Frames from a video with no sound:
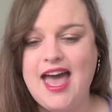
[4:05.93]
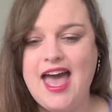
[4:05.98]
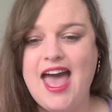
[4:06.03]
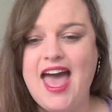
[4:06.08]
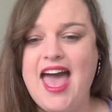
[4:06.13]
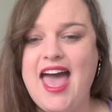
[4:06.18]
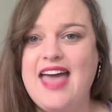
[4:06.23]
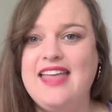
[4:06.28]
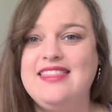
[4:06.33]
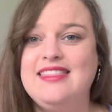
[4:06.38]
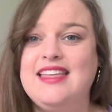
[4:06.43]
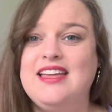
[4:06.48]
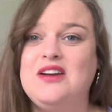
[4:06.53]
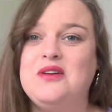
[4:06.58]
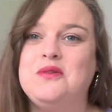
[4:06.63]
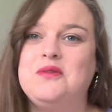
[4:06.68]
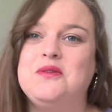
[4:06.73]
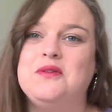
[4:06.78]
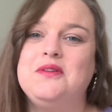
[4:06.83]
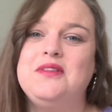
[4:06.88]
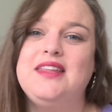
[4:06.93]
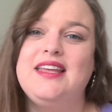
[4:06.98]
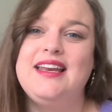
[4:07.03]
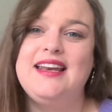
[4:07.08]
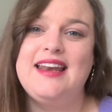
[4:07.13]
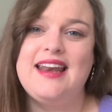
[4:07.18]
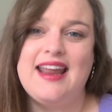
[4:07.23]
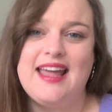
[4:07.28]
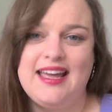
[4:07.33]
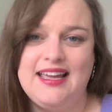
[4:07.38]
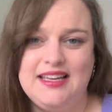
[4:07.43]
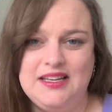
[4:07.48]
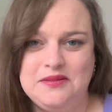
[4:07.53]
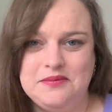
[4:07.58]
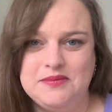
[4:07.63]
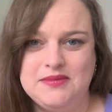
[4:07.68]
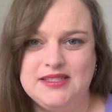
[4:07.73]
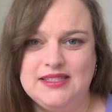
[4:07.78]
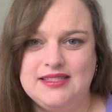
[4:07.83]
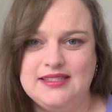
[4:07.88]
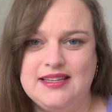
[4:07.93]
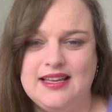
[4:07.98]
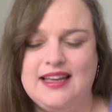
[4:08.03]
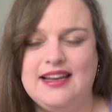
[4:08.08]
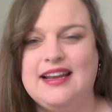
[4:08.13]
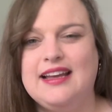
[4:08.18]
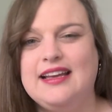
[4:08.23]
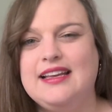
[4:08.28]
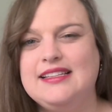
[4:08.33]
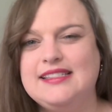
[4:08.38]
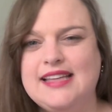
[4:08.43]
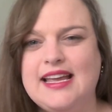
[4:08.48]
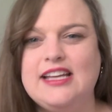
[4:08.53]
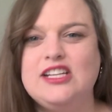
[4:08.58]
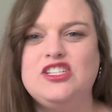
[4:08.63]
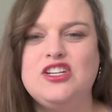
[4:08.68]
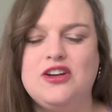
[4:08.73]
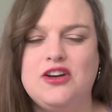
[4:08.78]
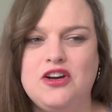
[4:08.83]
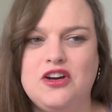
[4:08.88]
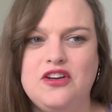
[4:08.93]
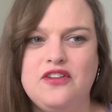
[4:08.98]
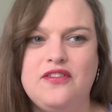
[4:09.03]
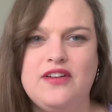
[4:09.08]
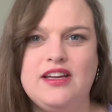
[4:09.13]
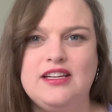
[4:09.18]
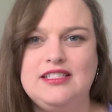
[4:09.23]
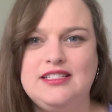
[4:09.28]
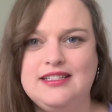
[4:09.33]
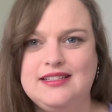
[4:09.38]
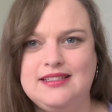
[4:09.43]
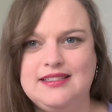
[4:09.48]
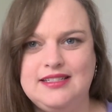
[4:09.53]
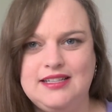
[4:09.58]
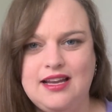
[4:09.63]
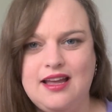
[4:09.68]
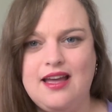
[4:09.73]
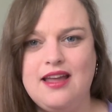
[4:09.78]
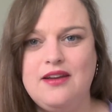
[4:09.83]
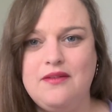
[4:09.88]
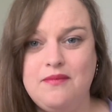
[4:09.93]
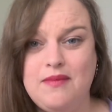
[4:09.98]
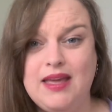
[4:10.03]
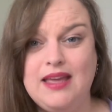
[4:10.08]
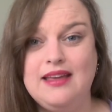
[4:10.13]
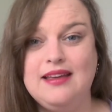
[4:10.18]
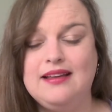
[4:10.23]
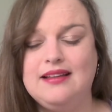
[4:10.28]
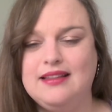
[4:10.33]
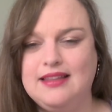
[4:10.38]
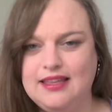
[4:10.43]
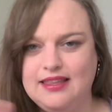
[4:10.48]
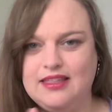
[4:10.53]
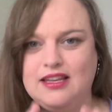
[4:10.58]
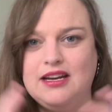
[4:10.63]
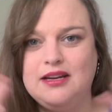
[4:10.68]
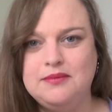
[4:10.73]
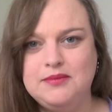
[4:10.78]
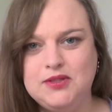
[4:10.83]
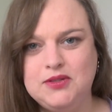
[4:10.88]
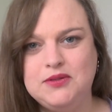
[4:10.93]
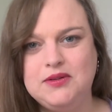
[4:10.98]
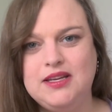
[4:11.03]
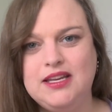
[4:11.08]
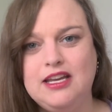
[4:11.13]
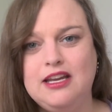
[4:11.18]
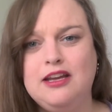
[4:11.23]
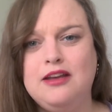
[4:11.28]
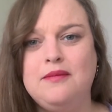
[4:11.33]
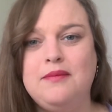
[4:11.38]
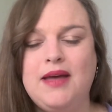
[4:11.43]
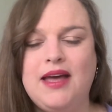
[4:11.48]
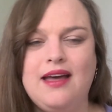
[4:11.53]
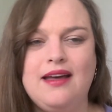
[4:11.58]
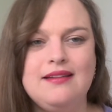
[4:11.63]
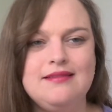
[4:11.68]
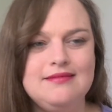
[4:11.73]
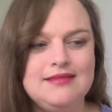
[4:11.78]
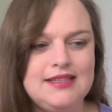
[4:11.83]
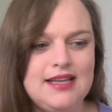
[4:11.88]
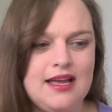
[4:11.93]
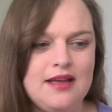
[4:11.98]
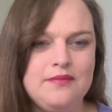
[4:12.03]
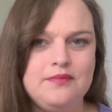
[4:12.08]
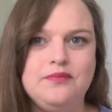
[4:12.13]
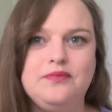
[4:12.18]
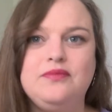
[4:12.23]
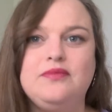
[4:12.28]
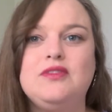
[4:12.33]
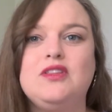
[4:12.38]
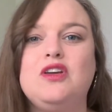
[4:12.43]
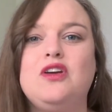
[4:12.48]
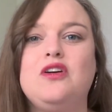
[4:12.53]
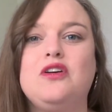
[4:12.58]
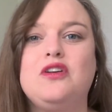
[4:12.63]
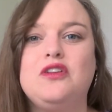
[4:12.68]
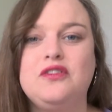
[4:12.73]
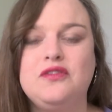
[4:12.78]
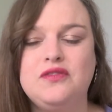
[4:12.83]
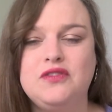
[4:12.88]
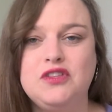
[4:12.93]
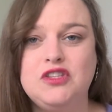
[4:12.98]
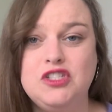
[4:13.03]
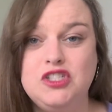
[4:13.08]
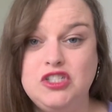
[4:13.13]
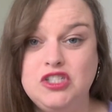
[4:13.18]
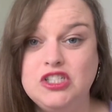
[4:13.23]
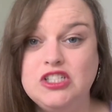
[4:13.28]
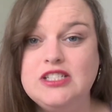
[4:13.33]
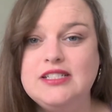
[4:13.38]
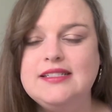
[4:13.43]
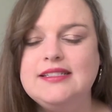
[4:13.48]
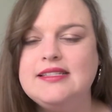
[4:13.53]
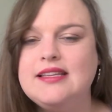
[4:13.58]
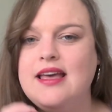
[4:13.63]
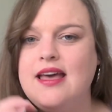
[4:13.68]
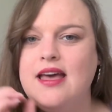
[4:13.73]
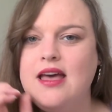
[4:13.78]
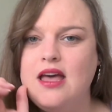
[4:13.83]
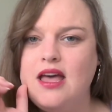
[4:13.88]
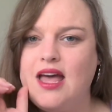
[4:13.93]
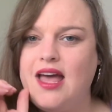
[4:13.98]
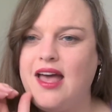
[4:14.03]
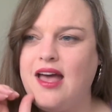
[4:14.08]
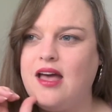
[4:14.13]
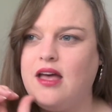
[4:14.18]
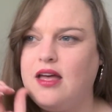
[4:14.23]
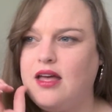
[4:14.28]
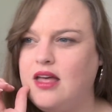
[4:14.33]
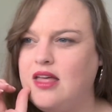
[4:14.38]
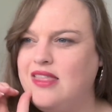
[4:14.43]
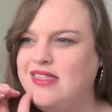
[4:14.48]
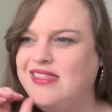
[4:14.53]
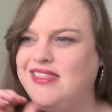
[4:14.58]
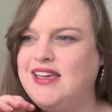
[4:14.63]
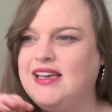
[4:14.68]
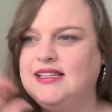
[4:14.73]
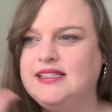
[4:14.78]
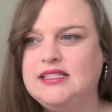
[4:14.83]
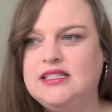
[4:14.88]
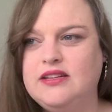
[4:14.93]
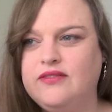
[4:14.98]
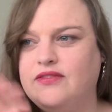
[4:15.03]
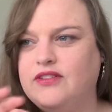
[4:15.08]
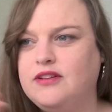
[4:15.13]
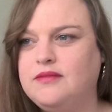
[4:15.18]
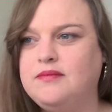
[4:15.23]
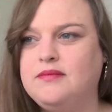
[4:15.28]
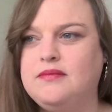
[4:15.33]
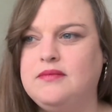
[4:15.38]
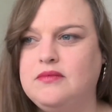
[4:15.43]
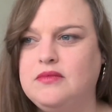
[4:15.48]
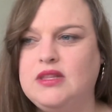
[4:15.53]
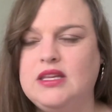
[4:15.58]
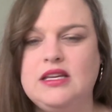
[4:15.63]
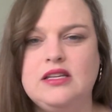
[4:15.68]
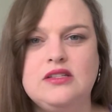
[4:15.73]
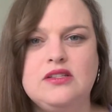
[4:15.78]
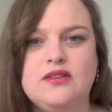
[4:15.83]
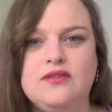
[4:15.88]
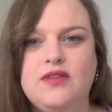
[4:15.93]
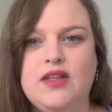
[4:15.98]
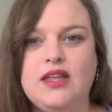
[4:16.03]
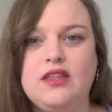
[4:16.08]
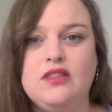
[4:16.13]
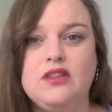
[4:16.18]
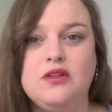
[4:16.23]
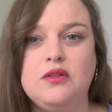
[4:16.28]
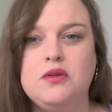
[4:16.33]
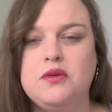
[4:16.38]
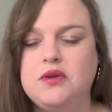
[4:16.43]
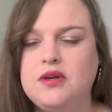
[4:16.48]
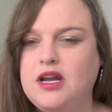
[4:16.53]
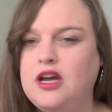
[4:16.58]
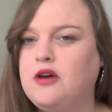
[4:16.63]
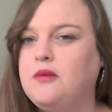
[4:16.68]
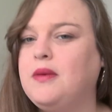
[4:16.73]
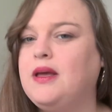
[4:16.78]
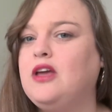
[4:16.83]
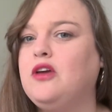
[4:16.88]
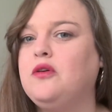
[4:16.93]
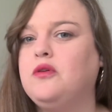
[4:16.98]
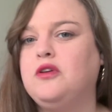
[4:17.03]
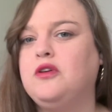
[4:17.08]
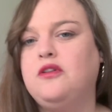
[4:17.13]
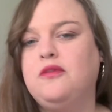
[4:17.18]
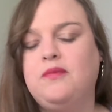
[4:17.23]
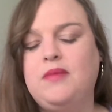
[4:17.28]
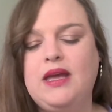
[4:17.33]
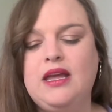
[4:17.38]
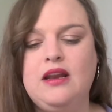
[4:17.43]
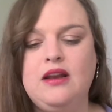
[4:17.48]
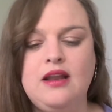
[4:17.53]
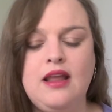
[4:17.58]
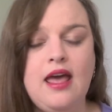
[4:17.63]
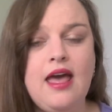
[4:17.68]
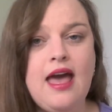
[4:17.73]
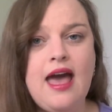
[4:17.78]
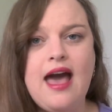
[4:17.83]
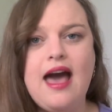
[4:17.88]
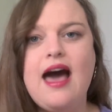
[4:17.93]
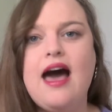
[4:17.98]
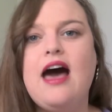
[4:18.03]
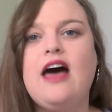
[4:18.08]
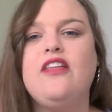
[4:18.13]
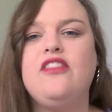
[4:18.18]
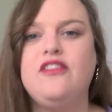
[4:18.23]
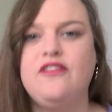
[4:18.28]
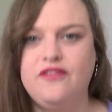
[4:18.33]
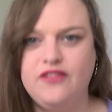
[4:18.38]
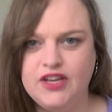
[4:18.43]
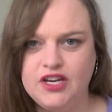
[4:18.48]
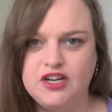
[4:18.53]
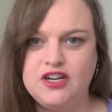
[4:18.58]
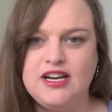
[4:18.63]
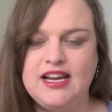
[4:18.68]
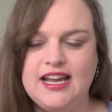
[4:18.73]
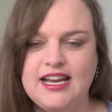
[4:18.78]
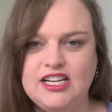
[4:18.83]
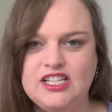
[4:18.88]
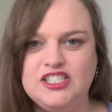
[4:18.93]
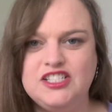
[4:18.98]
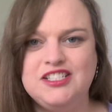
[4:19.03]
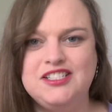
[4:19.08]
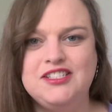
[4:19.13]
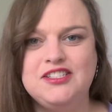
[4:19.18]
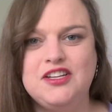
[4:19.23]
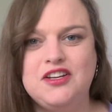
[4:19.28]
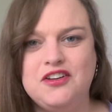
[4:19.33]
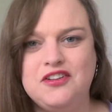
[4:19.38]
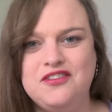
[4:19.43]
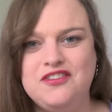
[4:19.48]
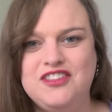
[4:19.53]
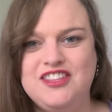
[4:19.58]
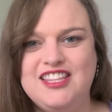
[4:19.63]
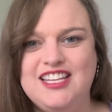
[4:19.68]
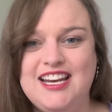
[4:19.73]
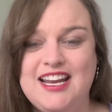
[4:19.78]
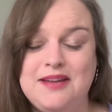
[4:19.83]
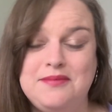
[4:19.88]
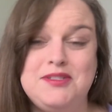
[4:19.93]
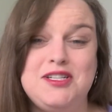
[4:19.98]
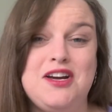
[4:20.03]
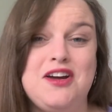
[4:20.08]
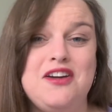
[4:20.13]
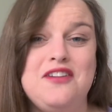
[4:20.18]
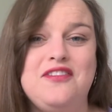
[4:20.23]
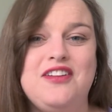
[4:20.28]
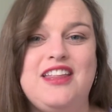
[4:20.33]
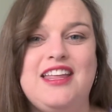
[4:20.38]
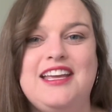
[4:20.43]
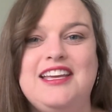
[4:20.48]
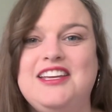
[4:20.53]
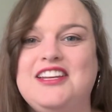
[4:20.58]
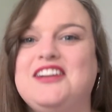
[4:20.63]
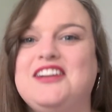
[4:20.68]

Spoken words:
And then all their names, and I say Jehovah just to kind of make it clear that I'm talking about the God of the Jews. These different things of like the Lord help, it could have been other variations of the name Jehovah, like,